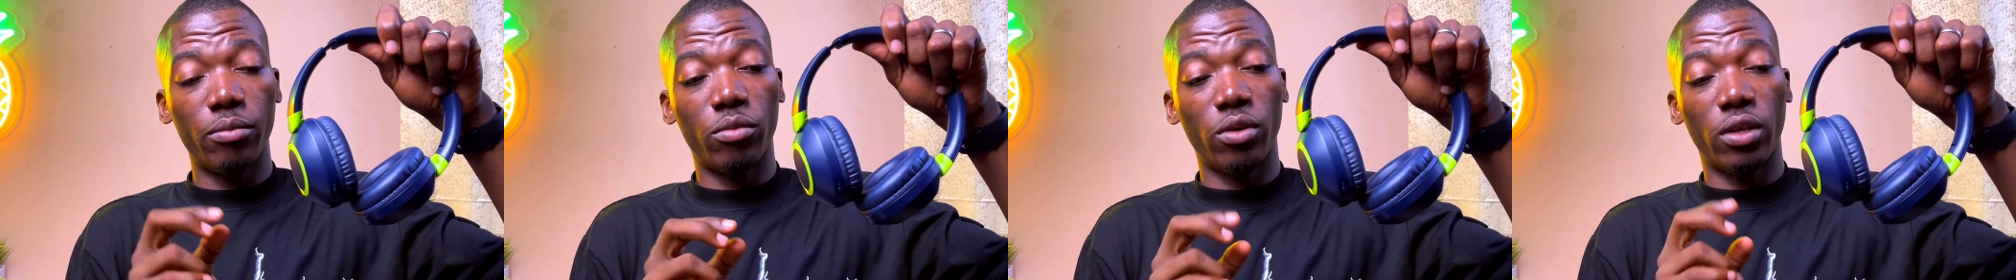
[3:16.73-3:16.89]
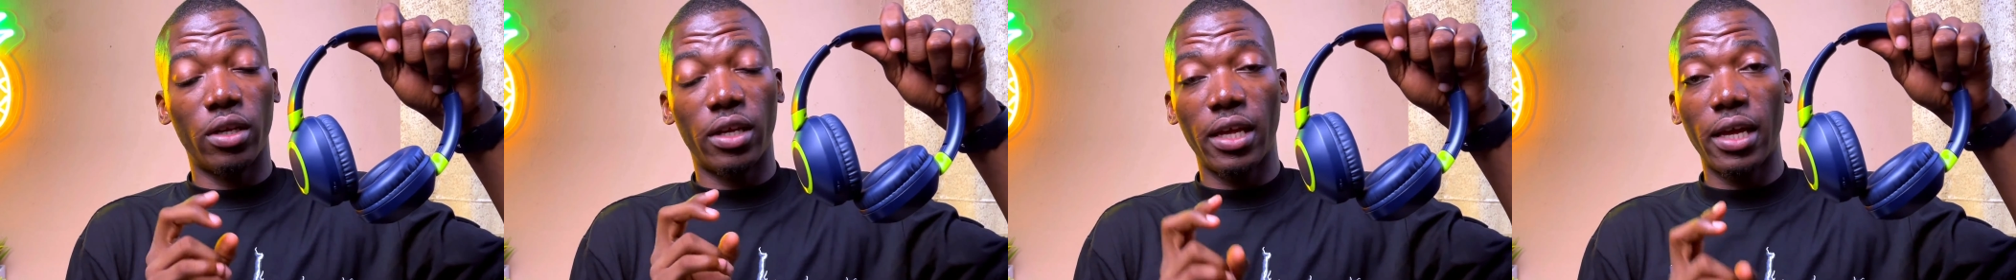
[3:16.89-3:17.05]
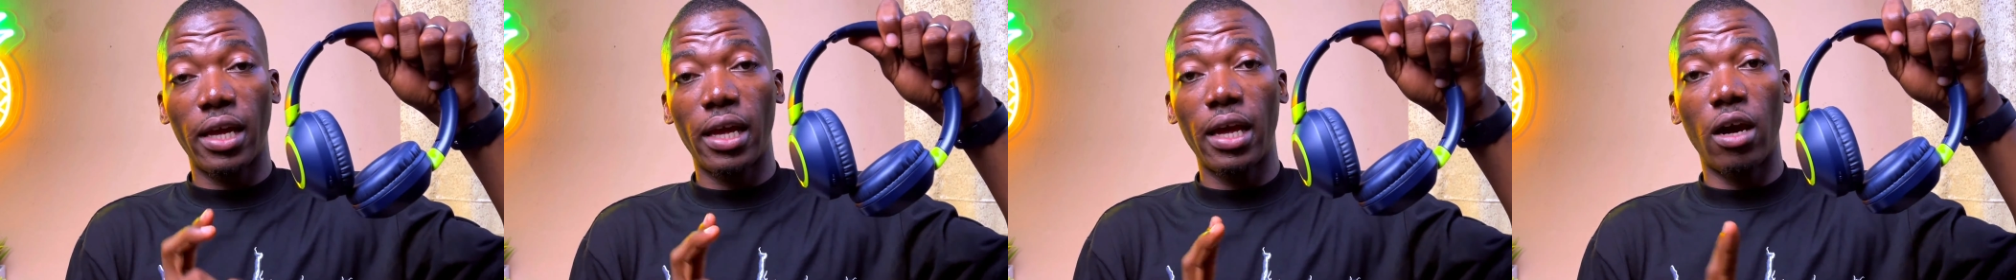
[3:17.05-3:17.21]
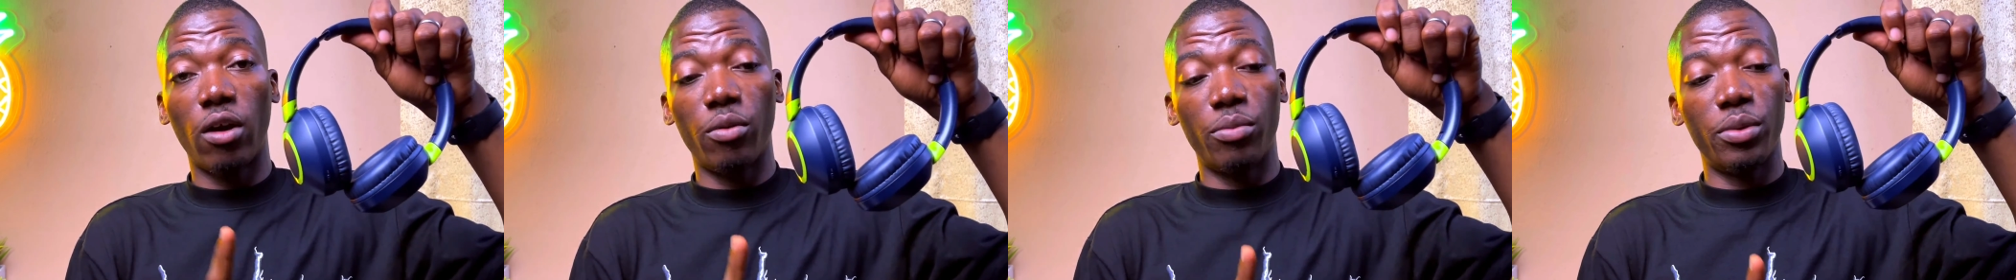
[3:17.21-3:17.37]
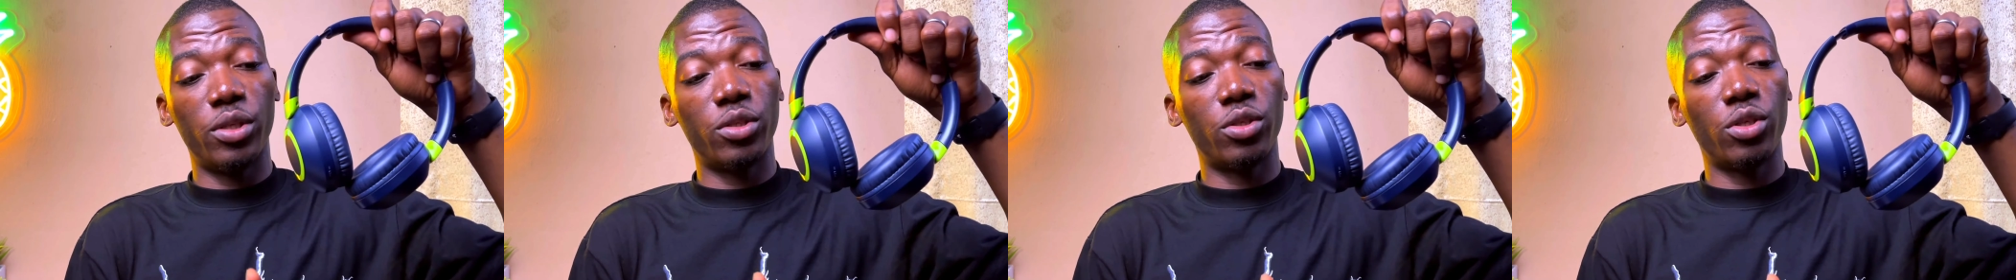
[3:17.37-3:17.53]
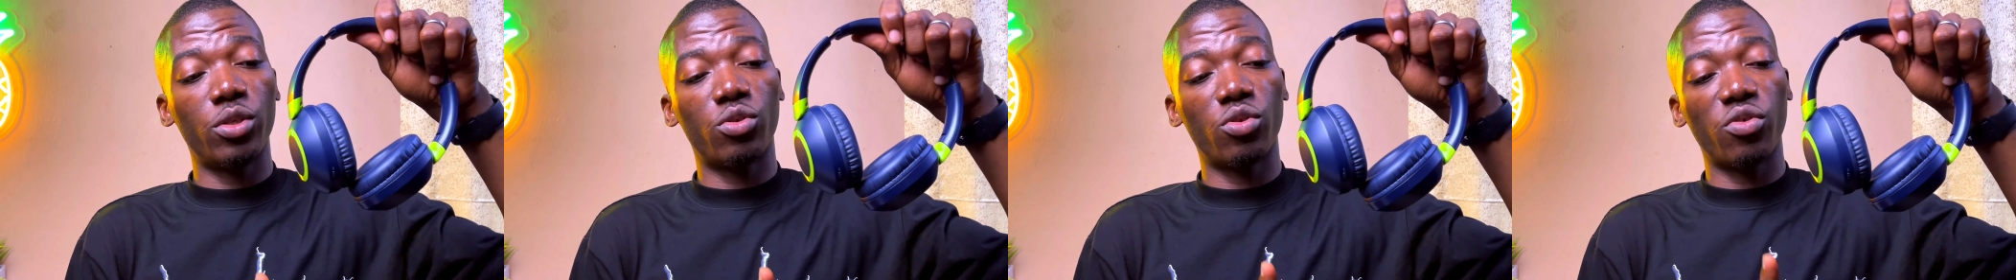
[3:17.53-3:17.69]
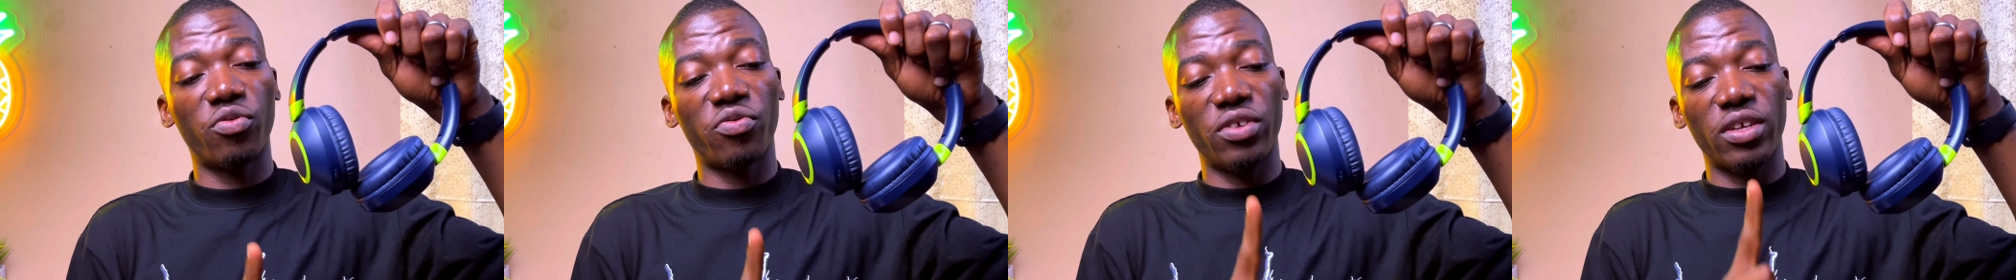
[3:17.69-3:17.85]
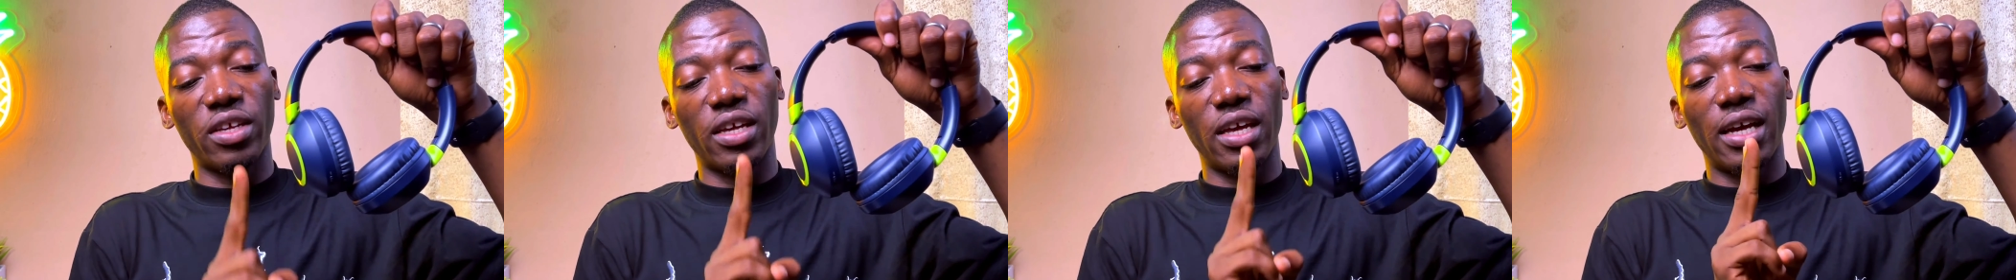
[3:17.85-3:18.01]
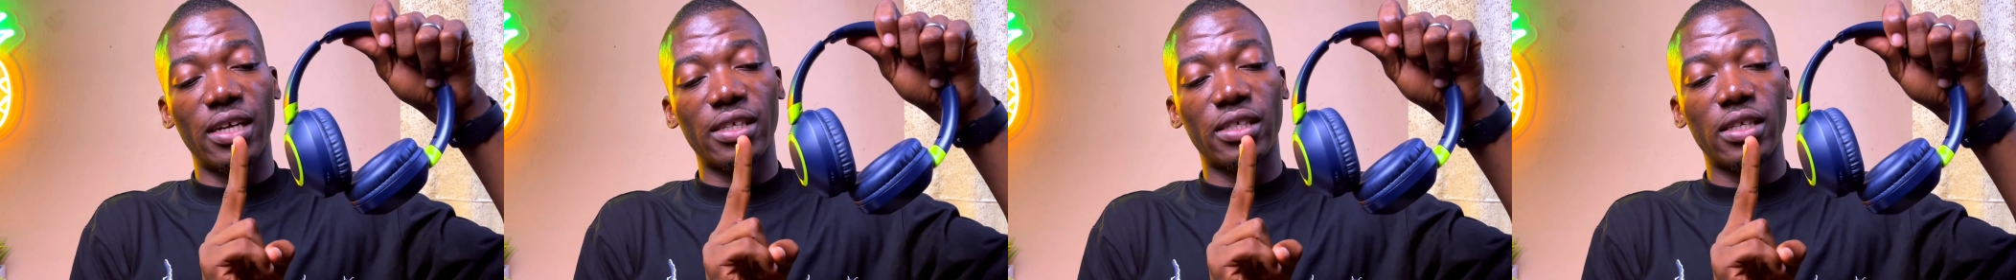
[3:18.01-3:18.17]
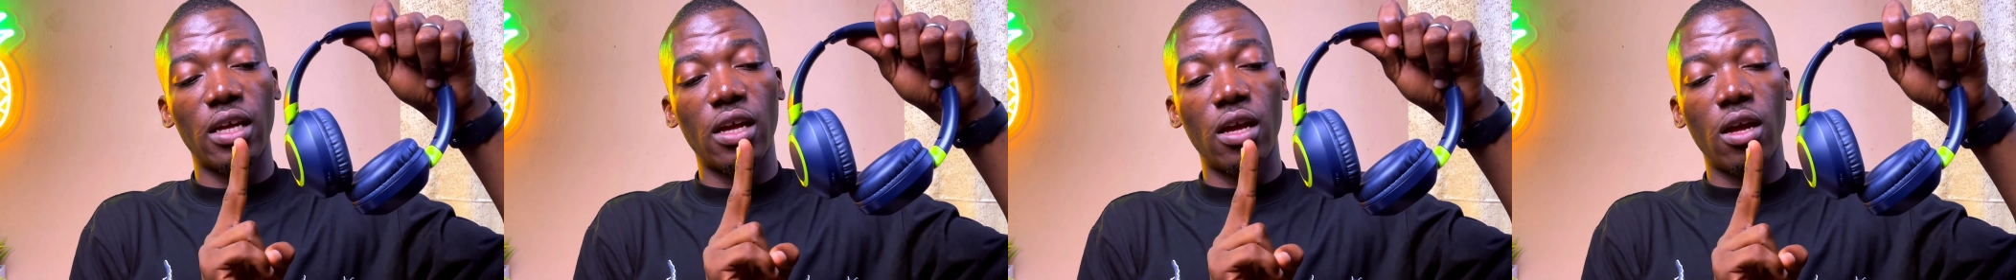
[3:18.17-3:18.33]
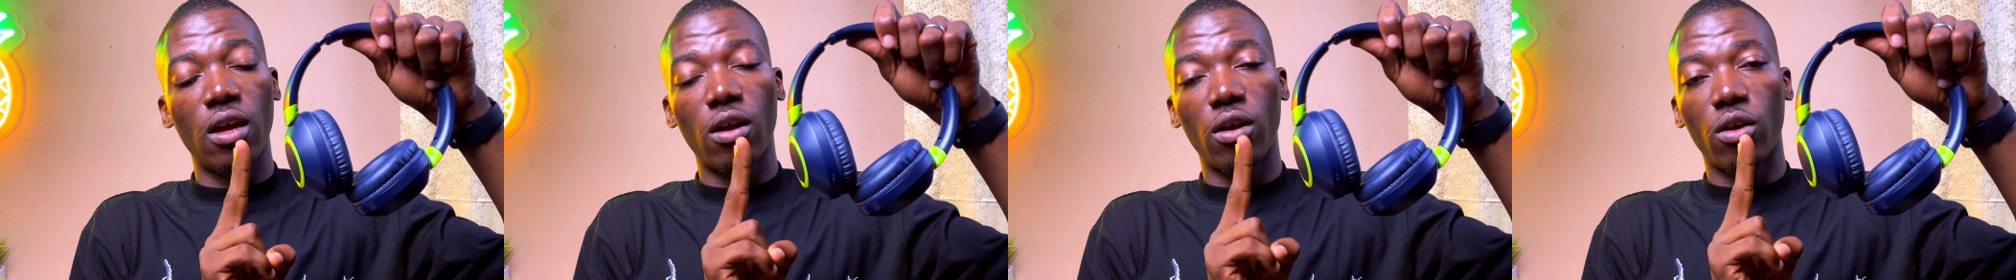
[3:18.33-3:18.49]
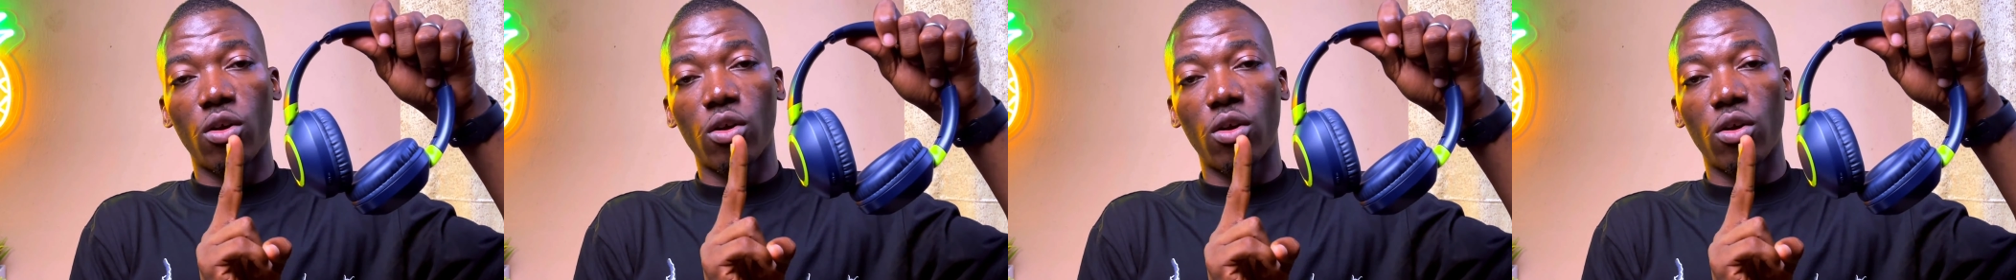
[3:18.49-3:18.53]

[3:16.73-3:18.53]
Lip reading: But here I'll be using 2 fingers.